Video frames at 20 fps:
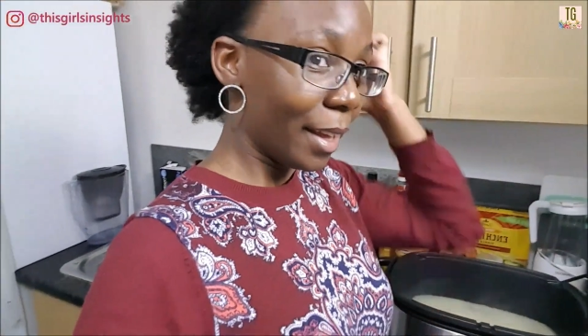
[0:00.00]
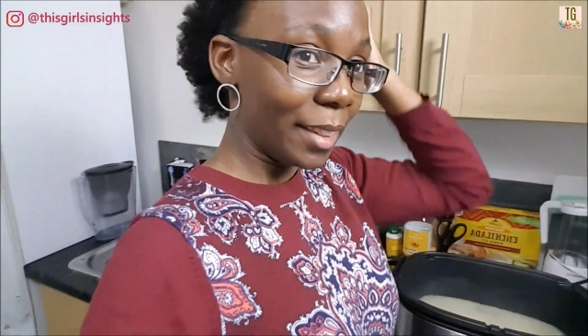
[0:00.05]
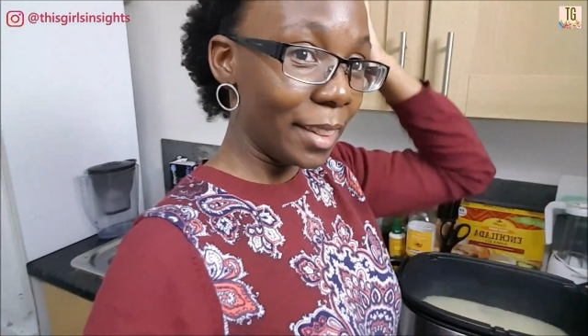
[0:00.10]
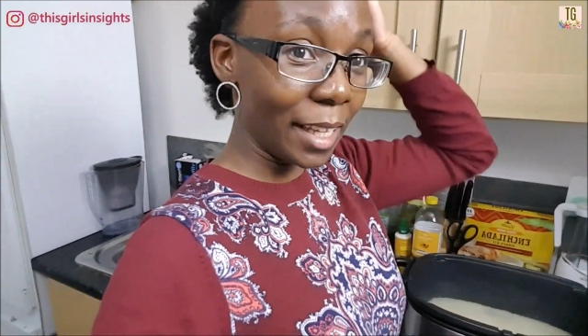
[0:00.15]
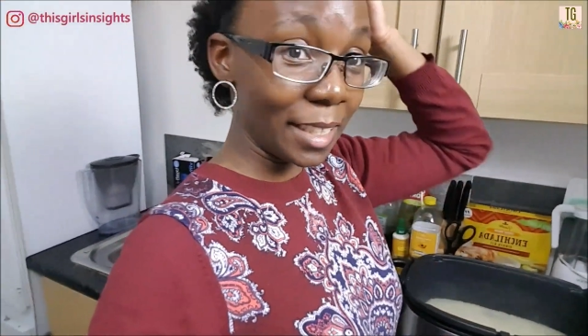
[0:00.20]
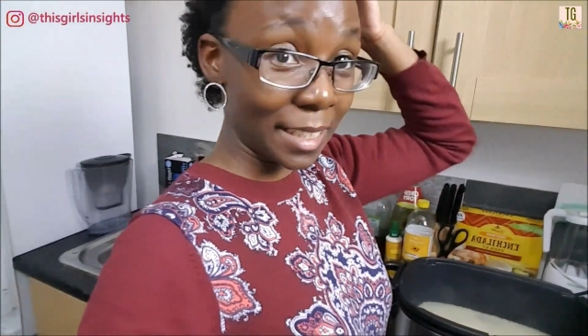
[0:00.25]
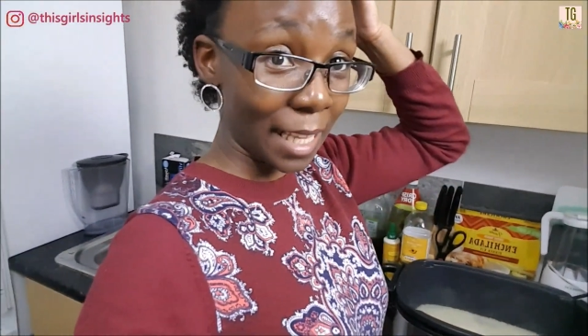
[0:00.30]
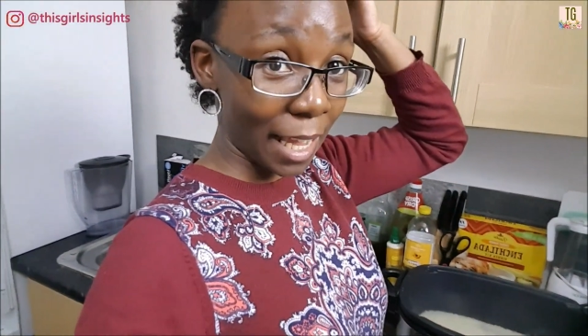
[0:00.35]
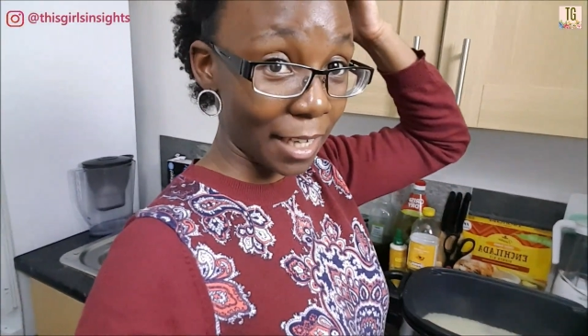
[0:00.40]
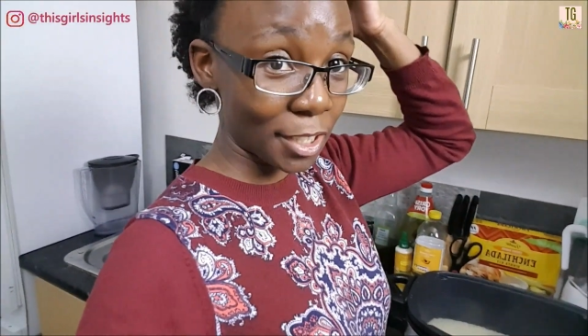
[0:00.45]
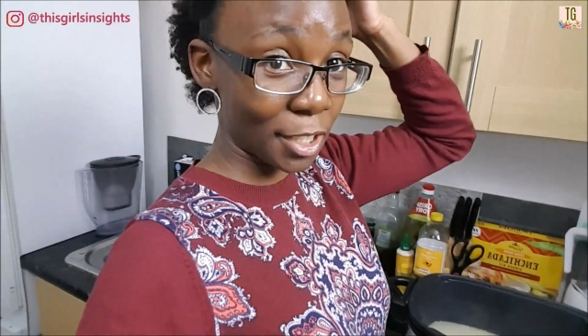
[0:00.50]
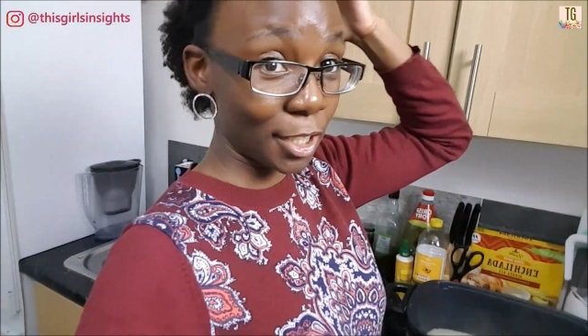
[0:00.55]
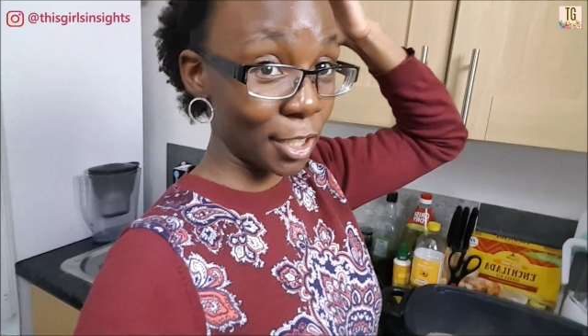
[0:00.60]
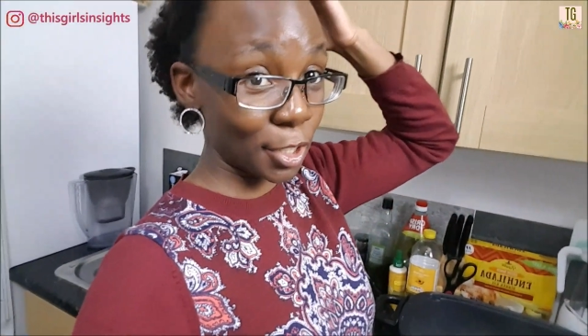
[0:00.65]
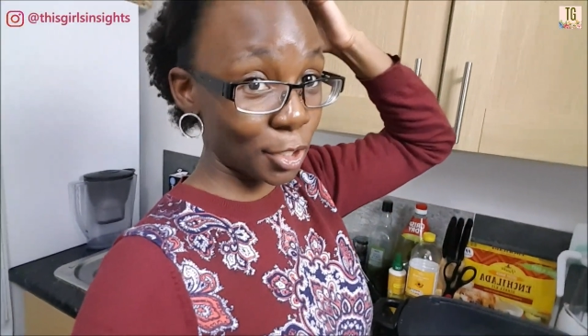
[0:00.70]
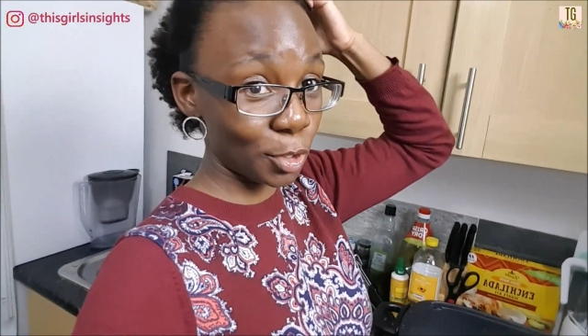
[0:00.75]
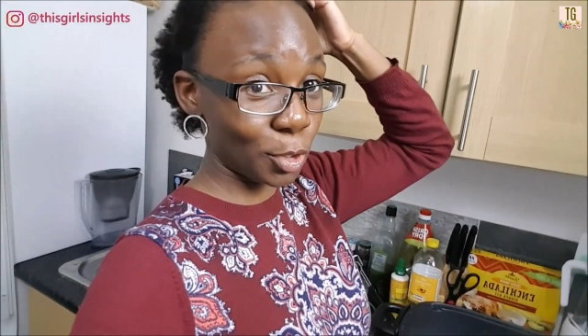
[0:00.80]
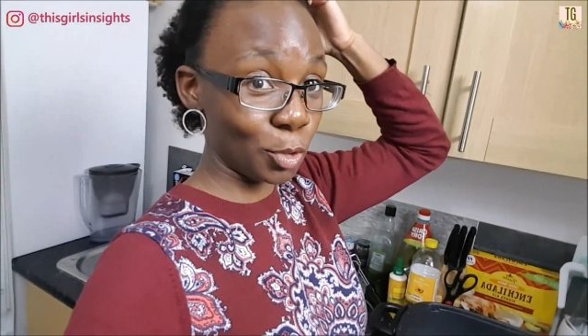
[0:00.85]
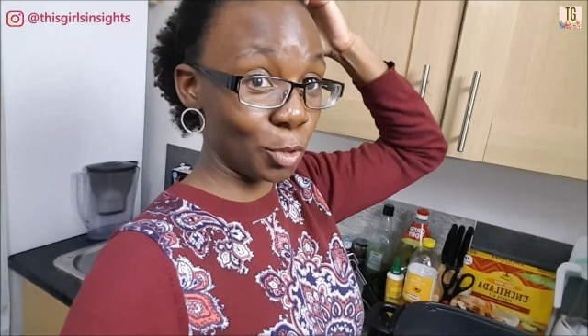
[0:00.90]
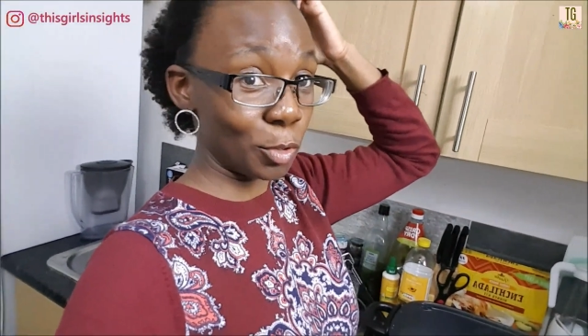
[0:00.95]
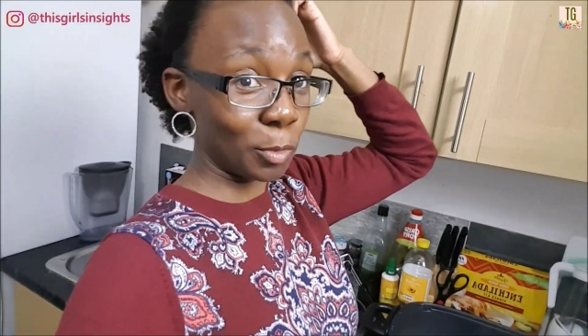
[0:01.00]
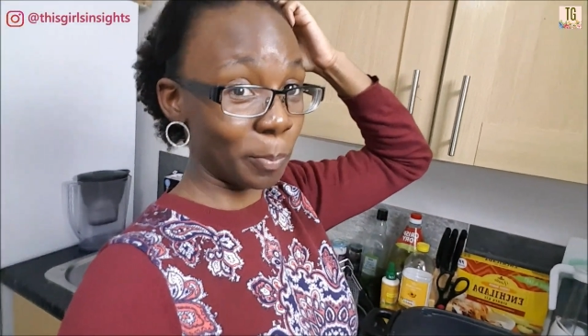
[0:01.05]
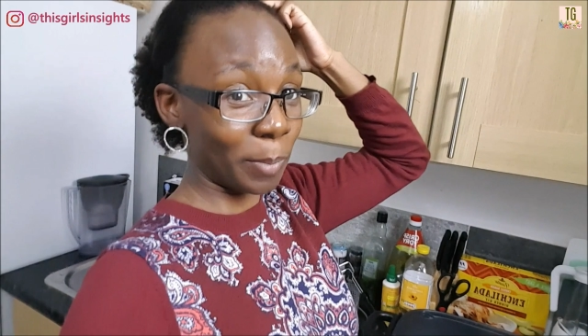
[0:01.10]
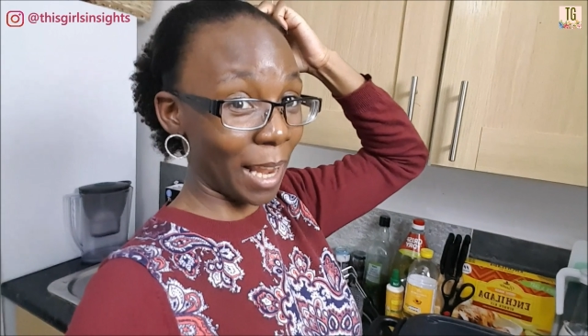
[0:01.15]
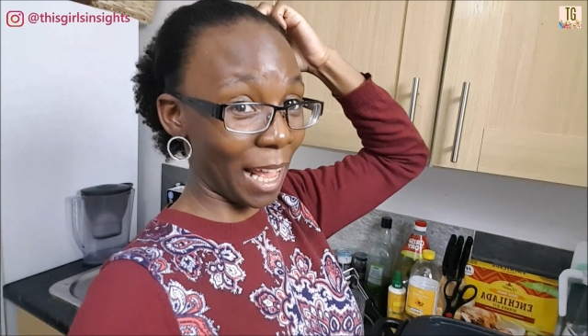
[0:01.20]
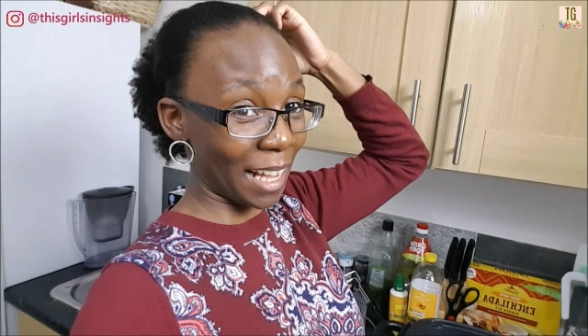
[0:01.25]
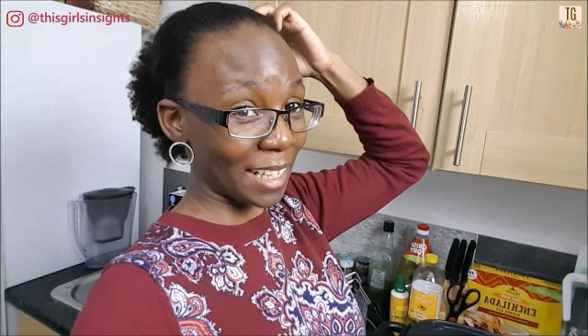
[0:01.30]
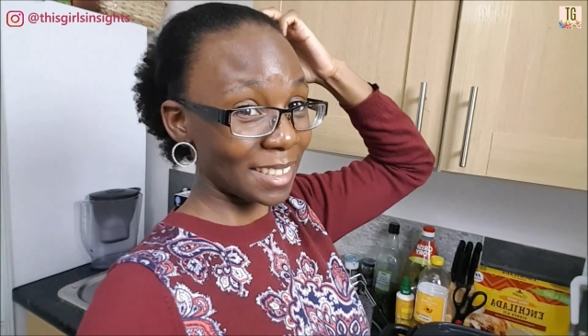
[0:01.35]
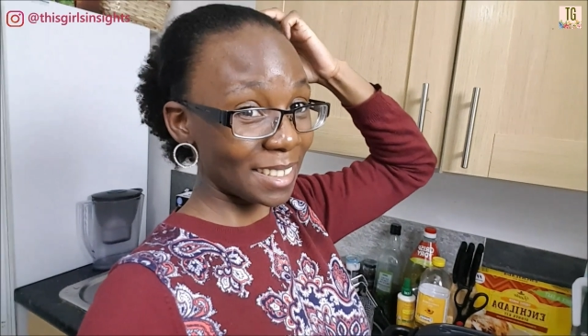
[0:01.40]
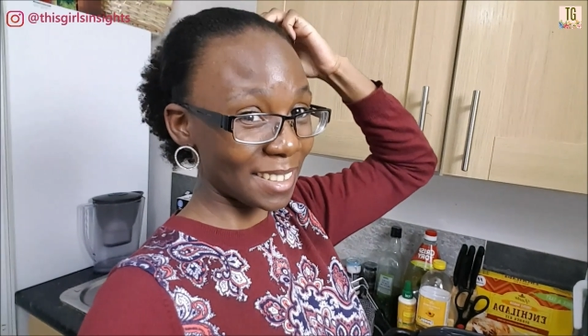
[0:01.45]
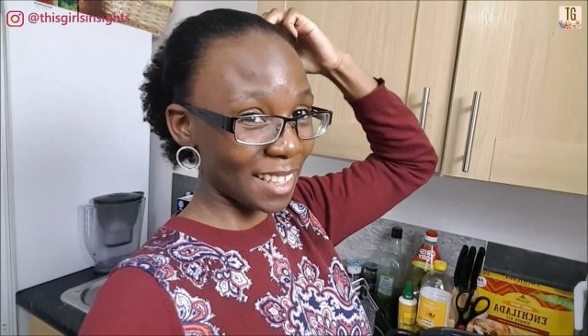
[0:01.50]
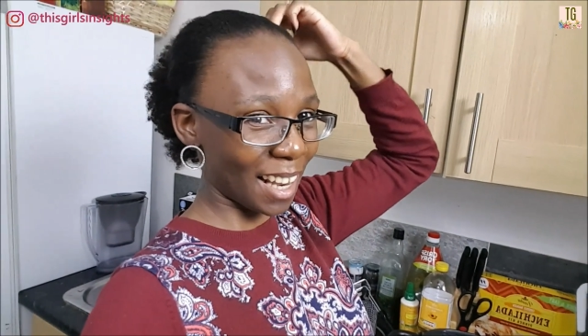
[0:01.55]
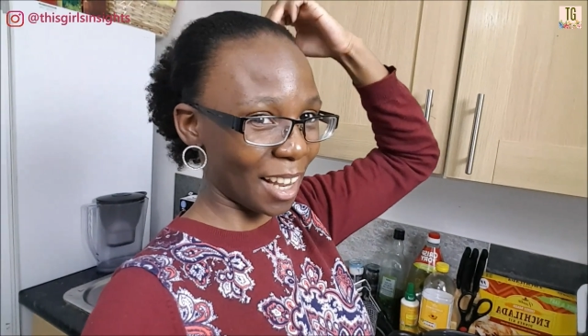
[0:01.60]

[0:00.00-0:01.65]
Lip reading: There's actually stewed plant